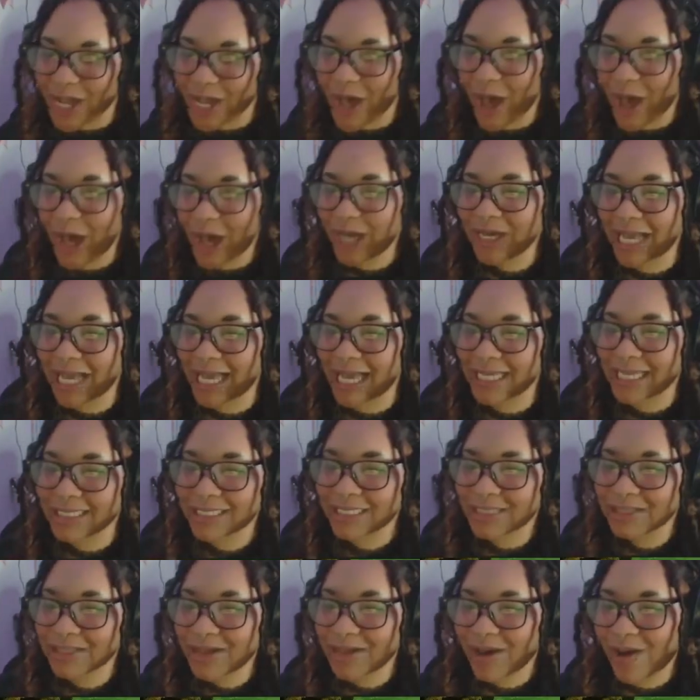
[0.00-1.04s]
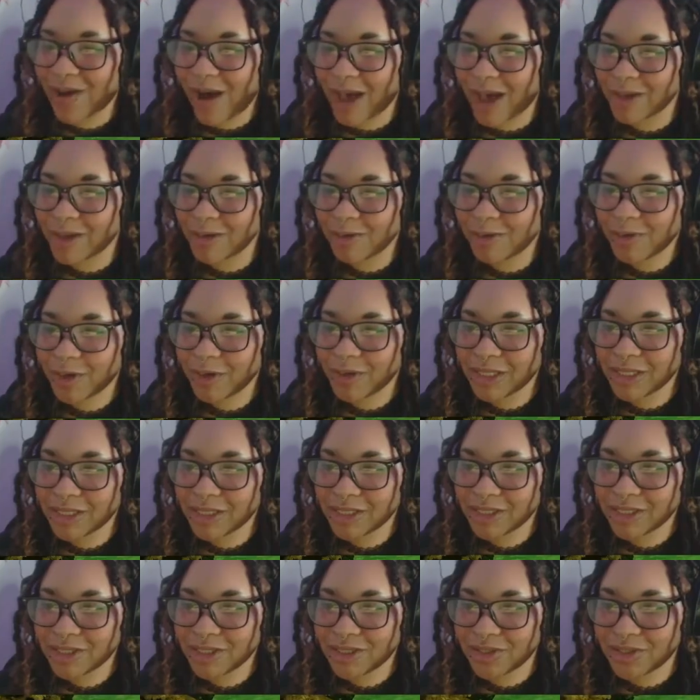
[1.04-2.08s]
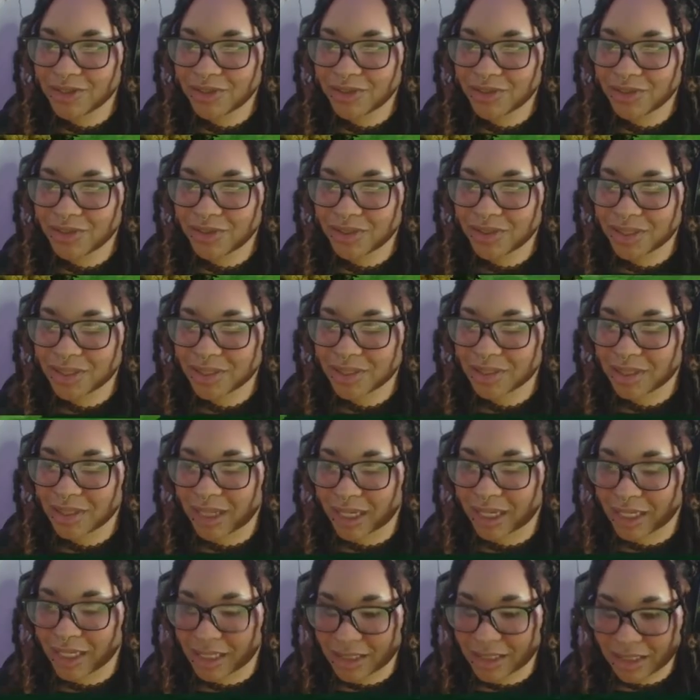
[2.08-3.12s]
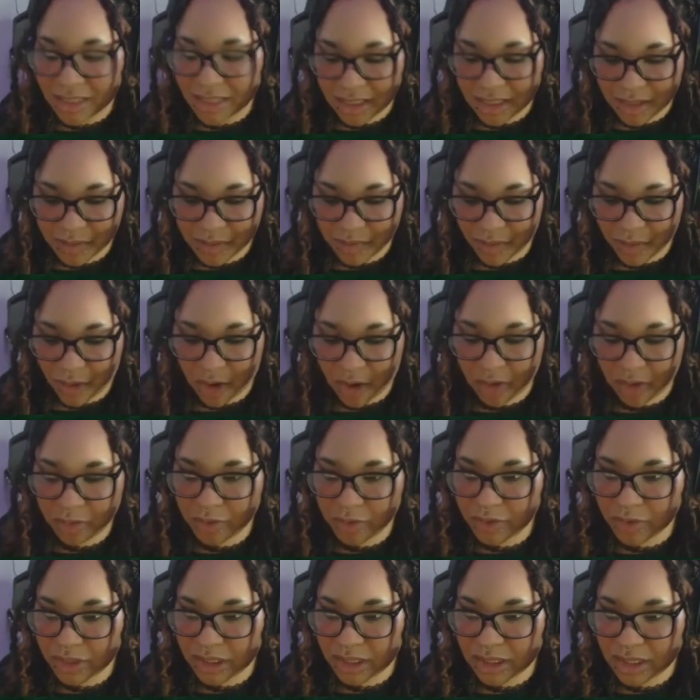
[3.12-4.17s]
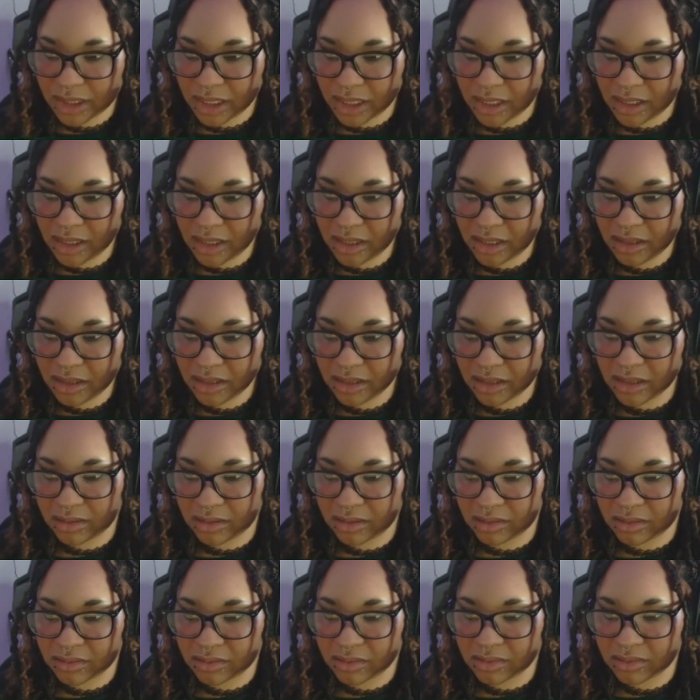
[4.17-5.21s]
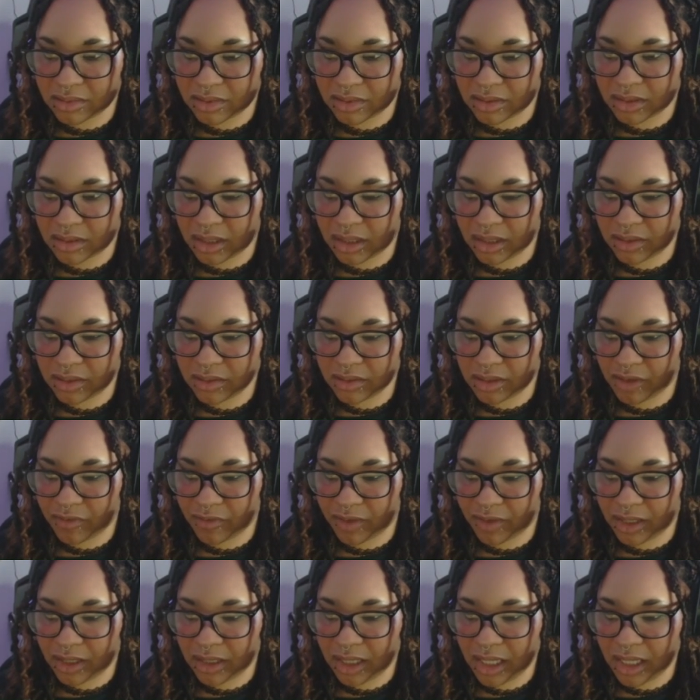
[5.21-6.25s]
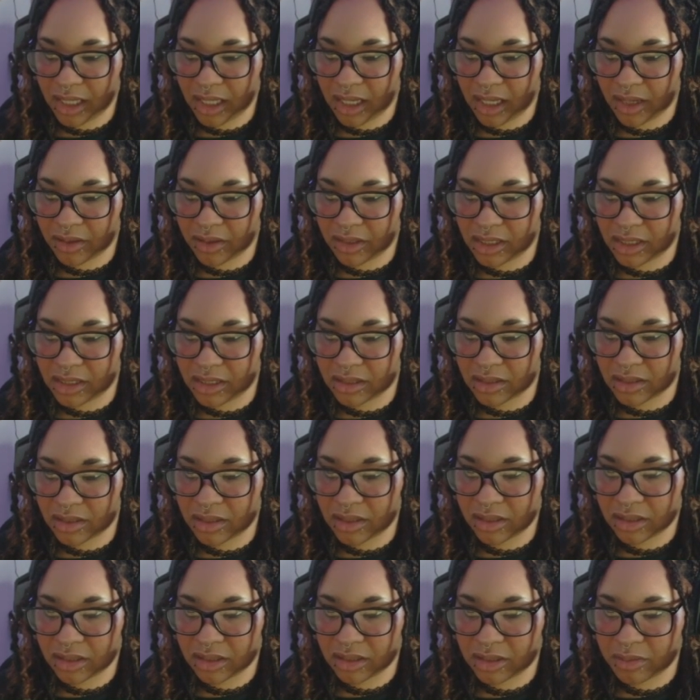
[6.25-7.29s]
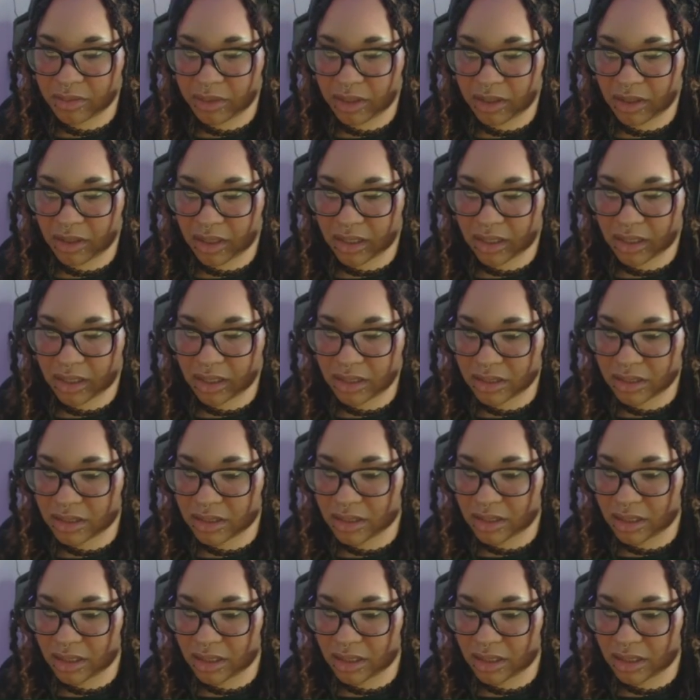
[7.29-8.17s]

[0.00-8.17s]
Okay, so I'm going to use, I guess, these marble stairs. Oh, I don't know if I like how these look, to be honest.